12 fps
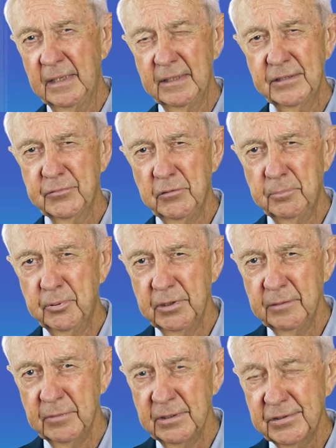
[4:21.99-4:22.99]
This will
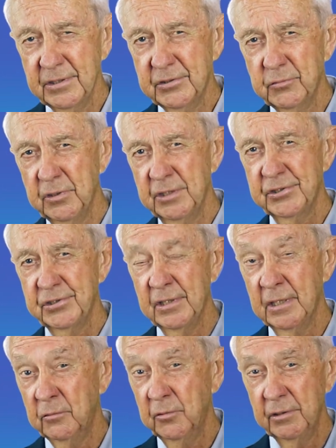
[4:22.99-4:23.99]
put him in a situation
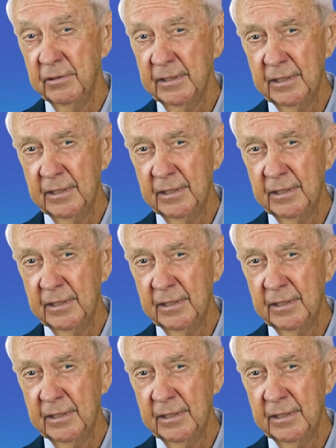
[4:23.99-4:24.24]
now where he